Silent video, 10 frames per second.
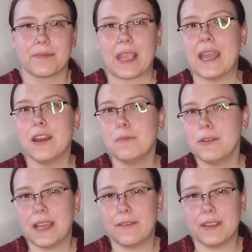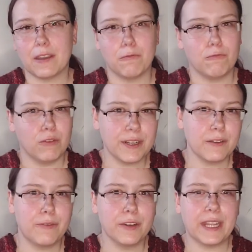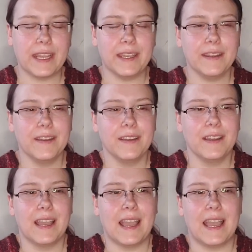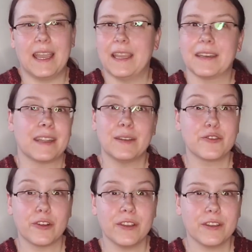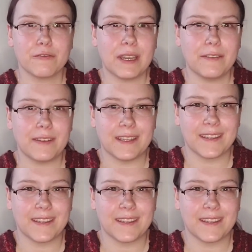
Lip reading: I hope you're having a wonderful day and enjoy your crafting.